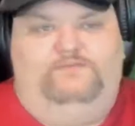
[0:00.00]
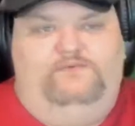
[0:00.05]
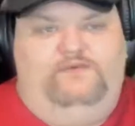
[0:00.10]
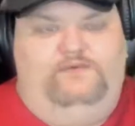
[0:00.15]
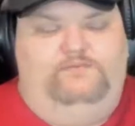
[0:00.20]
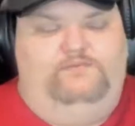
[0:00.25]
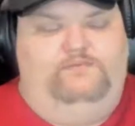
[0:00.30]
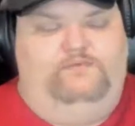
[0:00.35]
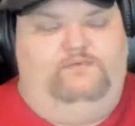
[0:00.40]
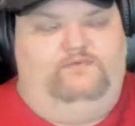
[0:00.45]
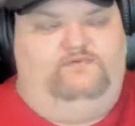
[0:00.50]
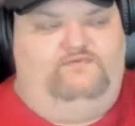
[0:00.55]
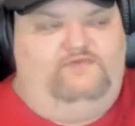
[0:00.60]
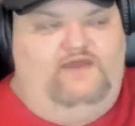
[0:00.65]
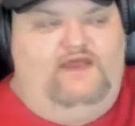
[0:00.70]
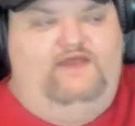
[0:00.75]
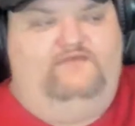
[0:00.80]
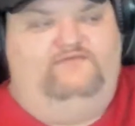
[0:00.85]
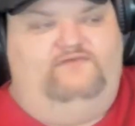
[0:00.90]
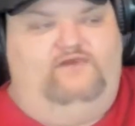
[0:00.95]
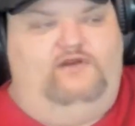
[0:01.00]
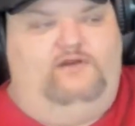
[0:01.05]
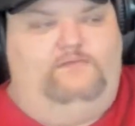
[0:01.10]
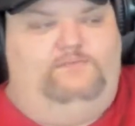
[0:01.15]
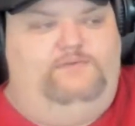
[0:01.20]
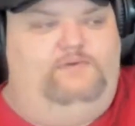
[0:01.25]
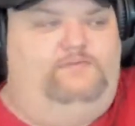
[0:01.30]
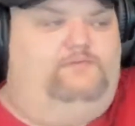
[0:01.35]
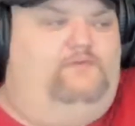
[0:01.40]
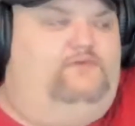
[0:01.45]
people, tries to
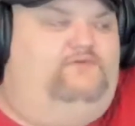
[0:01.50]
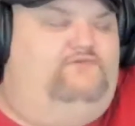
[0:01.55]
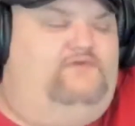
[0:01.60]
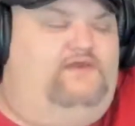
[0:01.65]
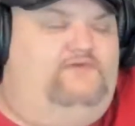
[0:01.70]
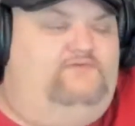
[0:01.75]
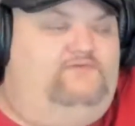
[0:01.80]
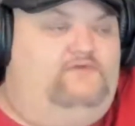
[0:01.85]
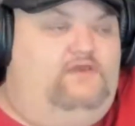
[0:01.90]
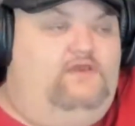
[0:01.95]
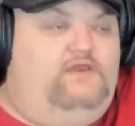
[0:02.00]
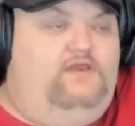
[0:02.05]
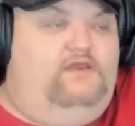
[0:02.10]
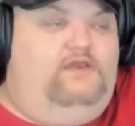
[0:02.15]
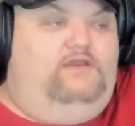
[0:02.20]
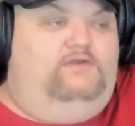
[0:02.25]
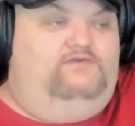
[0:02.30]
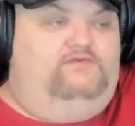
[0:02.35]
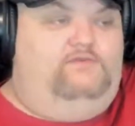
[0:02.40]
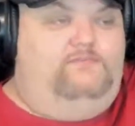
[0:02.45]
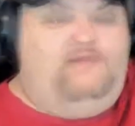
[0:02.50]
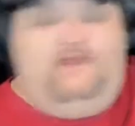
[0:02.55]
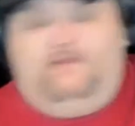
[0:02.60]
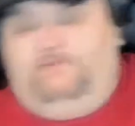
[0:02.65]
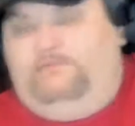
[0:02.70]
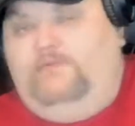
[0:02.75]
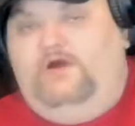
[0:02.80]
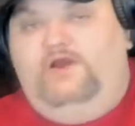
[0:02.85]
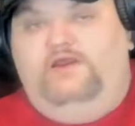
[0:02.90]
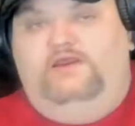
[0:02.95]
hurt people, and tries to
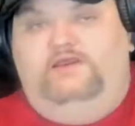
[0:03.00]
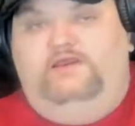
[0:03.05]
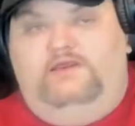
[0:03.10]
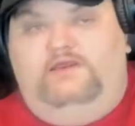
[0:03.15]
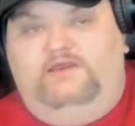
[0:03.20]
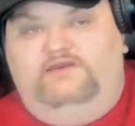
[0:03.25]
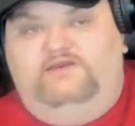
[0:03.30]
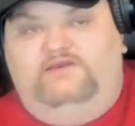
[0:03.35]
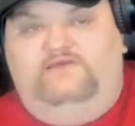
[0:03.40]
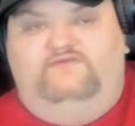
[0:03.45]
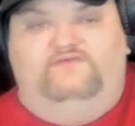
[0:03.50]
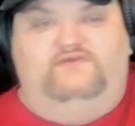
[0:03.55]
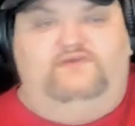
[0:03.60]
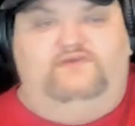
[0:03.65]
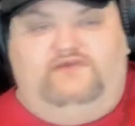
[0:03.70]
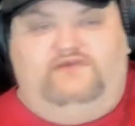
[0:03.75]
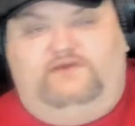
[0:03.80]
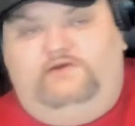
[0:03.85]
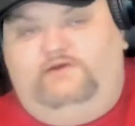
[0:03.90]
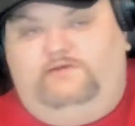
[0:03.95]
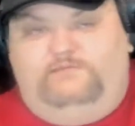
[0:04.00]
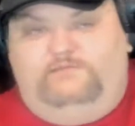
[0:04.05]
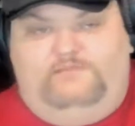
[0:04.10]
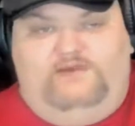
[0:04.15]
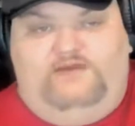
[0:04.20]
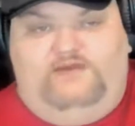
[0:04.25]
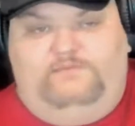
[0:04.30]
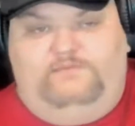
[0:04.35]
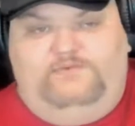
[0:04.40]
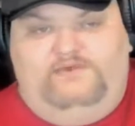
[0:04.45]
make money. He doesn't care
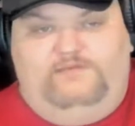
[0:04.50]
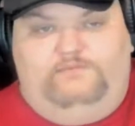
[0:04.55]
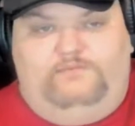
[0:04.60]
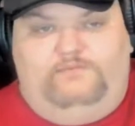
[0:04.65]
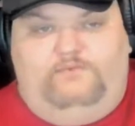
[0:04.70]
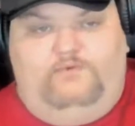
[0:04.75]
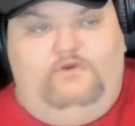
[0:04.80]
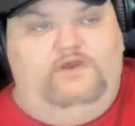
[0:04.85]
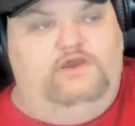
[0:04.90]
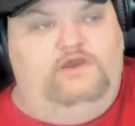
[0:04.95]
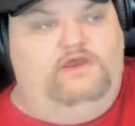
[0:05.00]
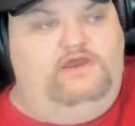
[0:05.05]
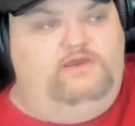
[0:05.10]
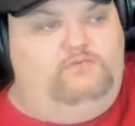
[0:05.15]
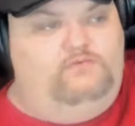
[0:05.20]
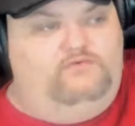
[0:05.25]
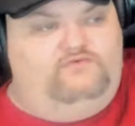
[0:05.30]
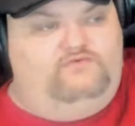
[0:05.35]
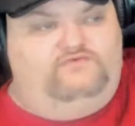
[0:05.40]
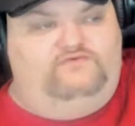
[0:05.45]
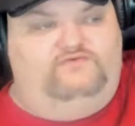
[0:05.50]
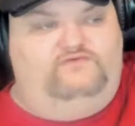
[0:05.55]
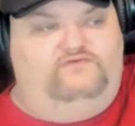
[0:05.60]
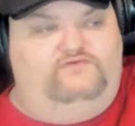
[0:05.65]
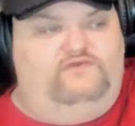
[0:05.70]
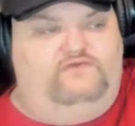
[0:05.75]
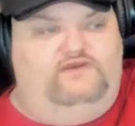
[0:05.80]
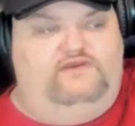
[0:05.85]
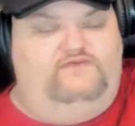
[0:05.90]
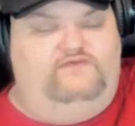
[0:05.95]
about people. He
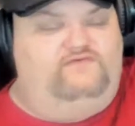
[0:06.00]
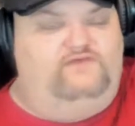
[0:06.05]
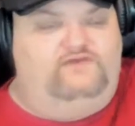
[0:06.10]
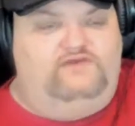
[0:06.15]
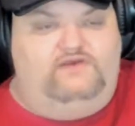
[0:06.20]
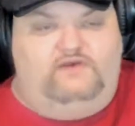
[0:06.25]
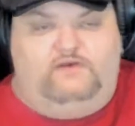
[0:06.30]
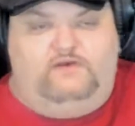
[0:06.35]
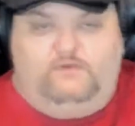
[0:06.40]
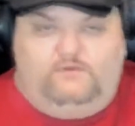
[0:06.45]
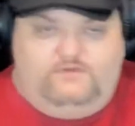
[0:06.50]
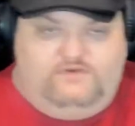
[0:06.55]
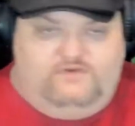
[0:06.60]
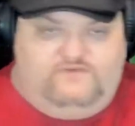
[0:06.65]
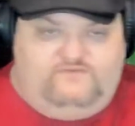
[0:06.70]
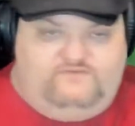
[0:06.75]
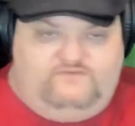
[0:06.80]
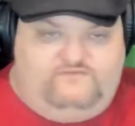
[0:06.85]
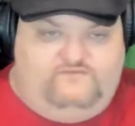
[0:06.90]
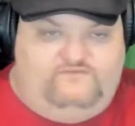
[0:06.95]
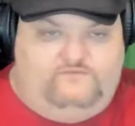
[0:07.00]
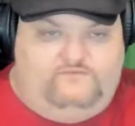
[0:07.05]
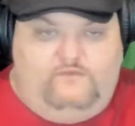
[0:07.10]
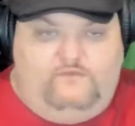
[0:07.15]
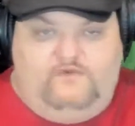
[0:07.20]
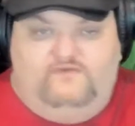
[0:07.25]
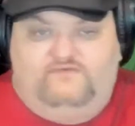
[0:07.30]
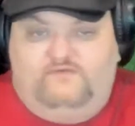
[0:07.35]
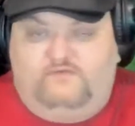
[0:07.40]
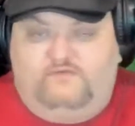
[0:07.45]
doesn't care who gets
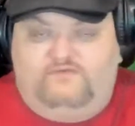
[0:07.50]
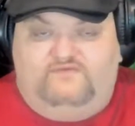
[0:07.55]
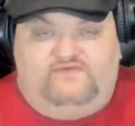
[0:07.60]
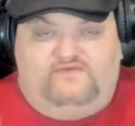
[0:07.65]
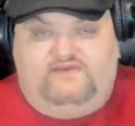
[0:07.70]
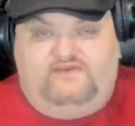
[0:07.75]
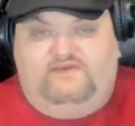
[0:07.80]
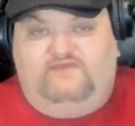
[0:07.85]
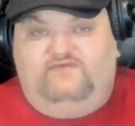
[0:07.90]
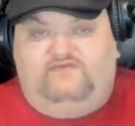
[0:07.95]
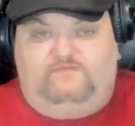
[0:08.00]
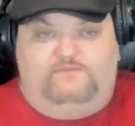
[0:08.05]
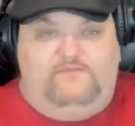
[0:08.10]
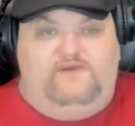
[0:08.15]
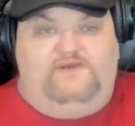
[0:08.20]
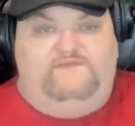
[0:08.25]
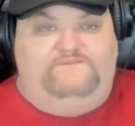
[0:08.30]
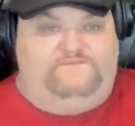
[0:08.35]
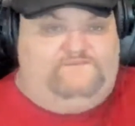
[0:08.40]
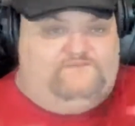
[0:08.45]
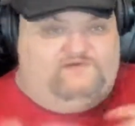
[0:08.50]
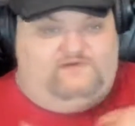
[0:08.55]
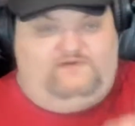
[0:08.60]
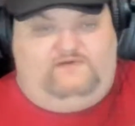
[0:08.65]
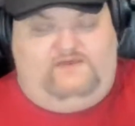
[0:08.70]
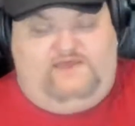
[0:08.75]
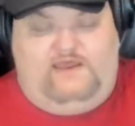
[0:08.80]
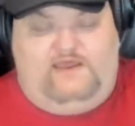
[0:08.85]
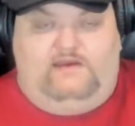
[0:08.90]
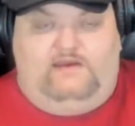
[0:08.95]
destroyed as long as he gets money for
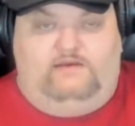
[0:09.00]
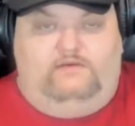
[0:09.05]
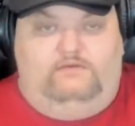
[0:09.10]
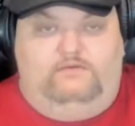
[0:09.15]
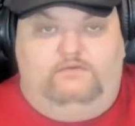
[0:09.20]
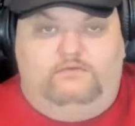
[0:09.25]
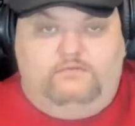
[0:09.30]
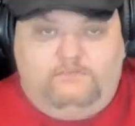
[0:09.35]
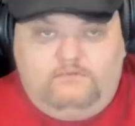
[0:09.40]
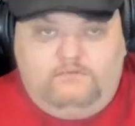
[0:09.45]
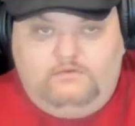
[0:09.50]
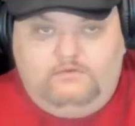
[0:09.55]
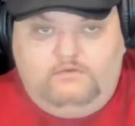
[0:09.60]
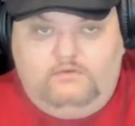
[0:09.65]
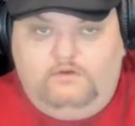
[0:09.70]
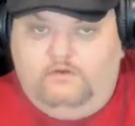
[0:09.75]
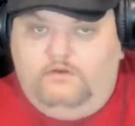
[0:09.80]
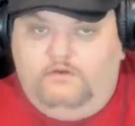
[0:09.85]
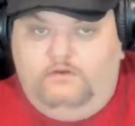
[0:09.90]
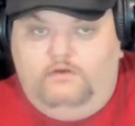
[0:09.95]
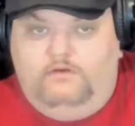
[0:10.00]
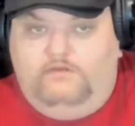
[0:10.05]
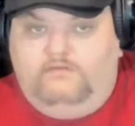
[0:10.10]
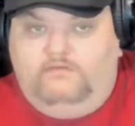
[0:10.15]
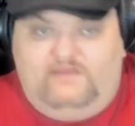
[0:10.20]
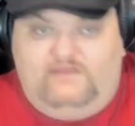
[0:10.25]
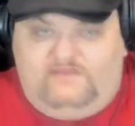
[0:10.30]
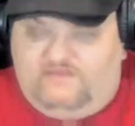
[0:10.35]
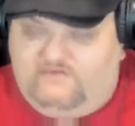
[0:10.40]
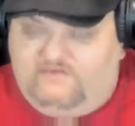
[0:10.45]
cocaine.
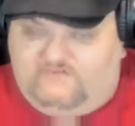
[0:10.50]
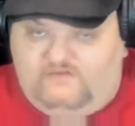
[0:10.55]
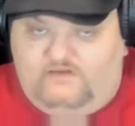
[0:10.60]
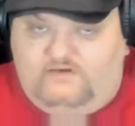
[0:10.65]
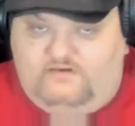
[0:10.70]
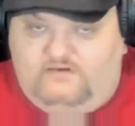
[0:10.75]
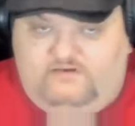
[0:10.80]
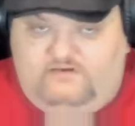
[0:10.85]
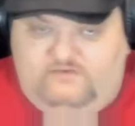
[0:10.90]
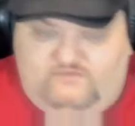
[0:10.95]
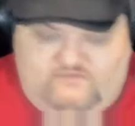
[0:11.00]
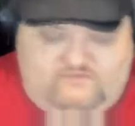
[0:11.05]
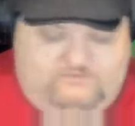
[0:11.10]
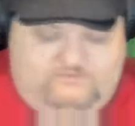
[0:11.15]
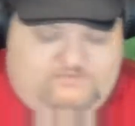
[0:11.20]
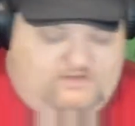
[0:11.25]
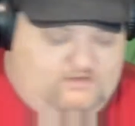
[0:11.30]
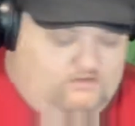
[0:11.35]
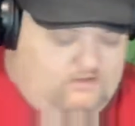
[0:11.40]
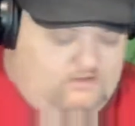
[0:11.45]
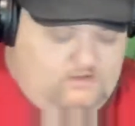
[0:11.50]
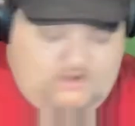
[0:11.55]
That's all he cares about.